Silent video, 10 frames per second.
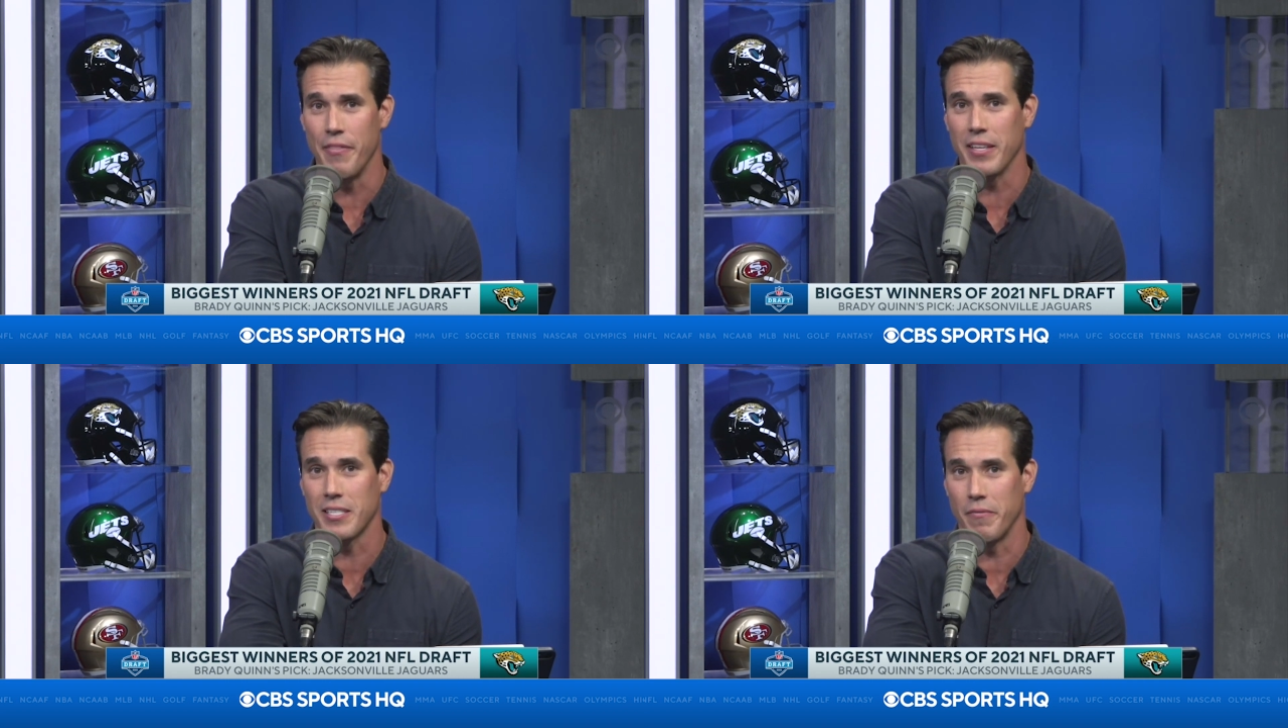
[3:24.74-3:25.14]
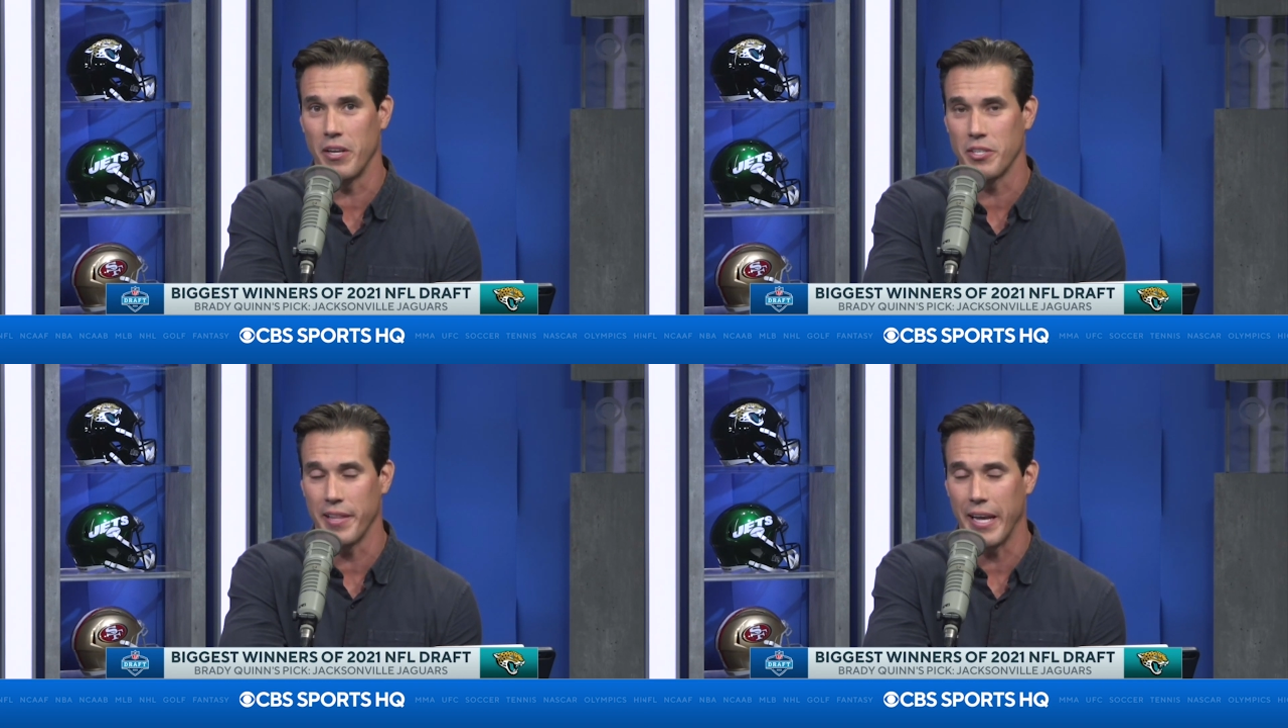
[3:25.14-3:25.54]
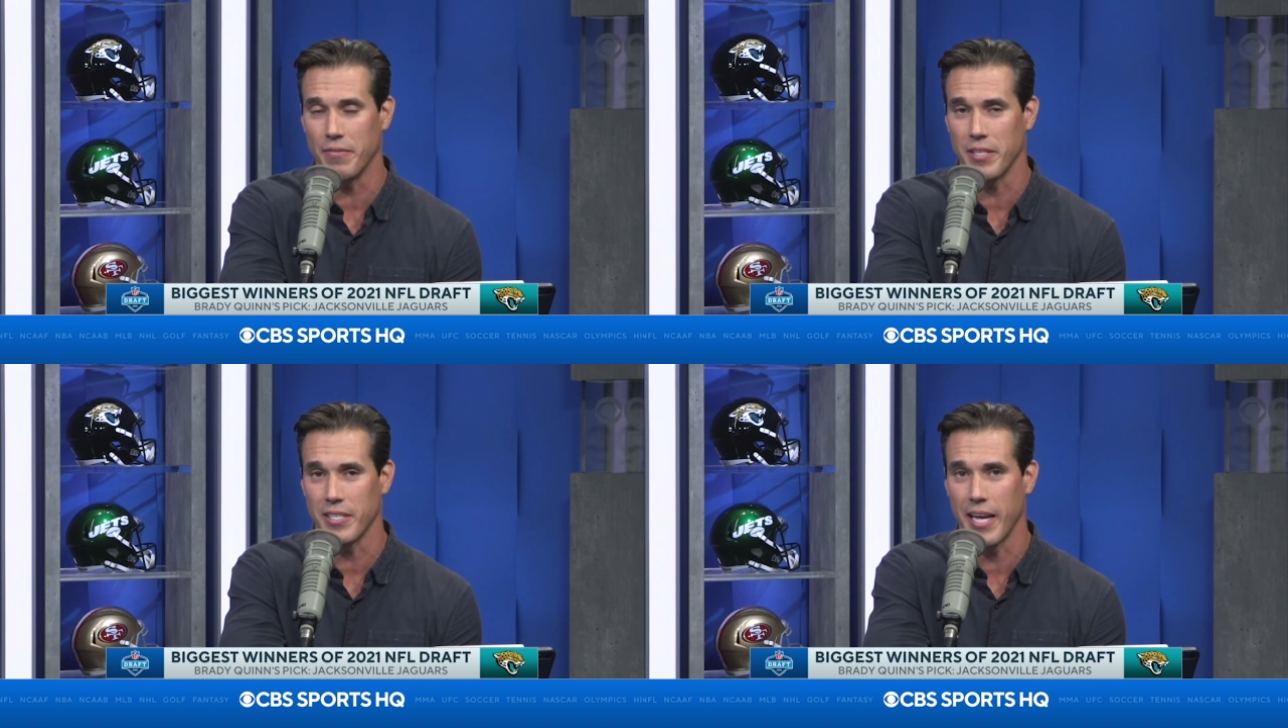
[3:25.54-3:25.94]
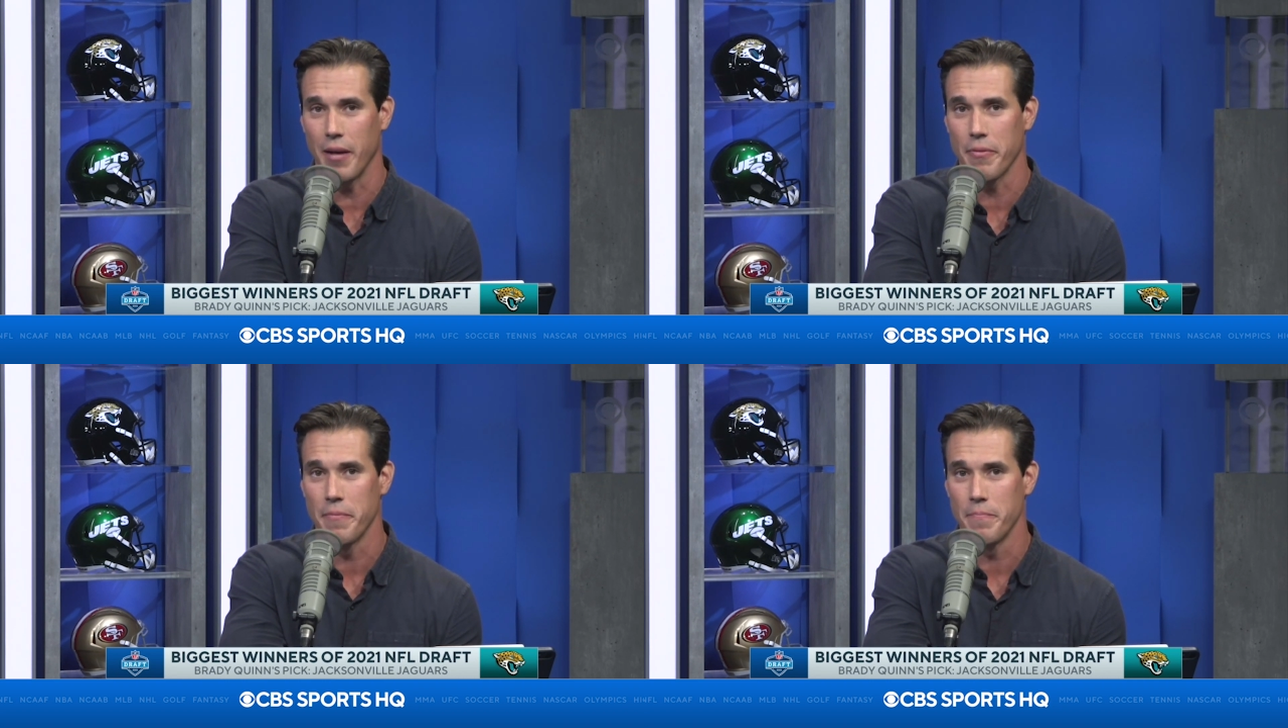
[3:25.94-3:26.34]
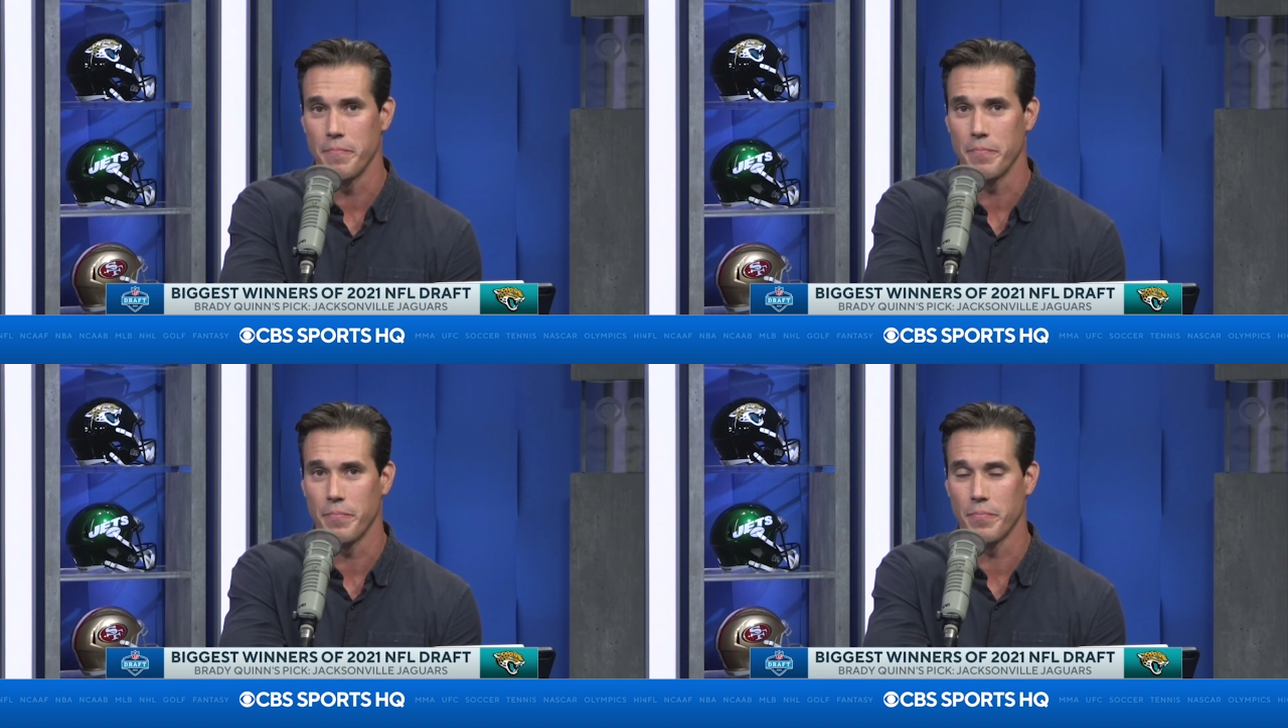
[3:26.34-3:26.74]
in this division, the A F C South.
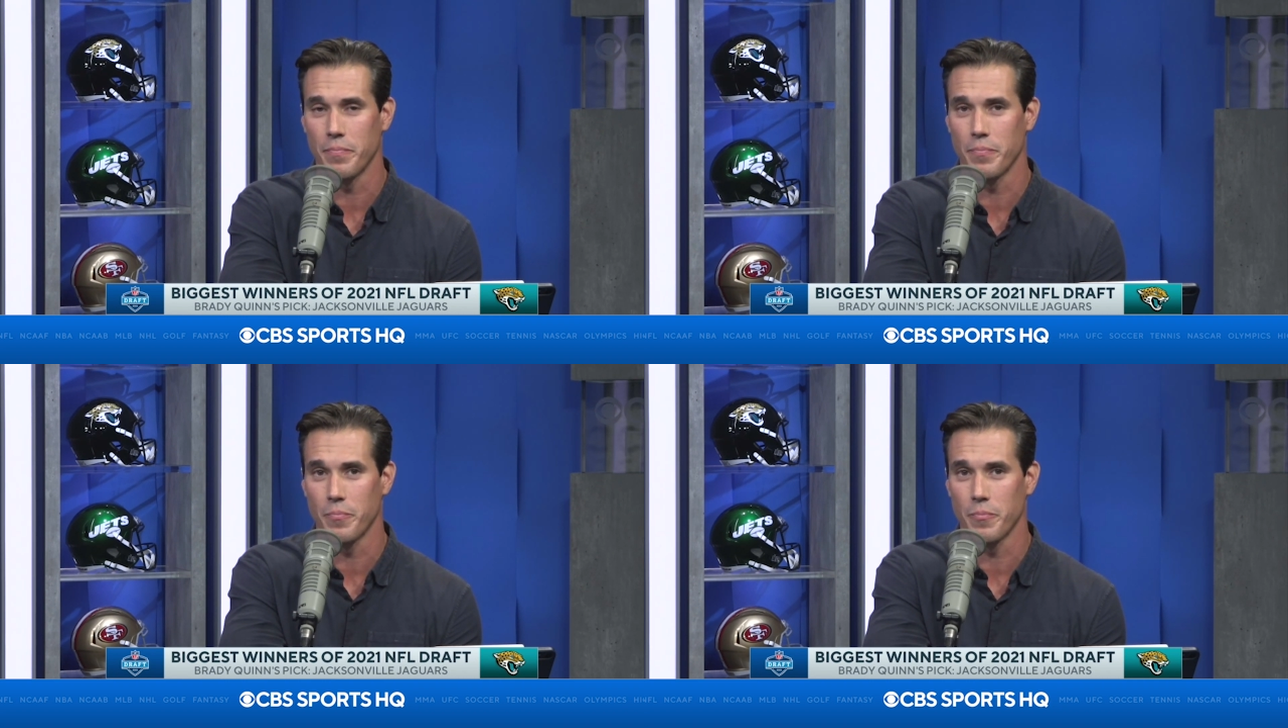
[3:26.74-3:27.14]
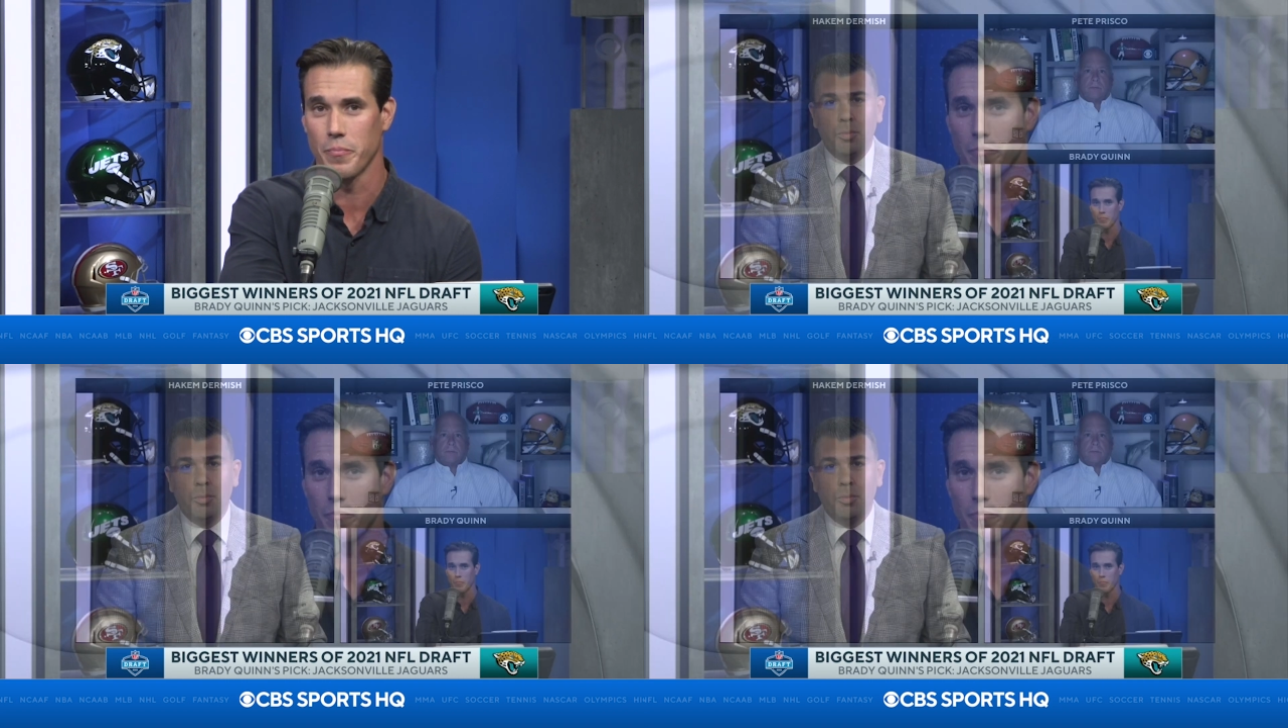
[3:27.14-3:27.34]
See if it turns into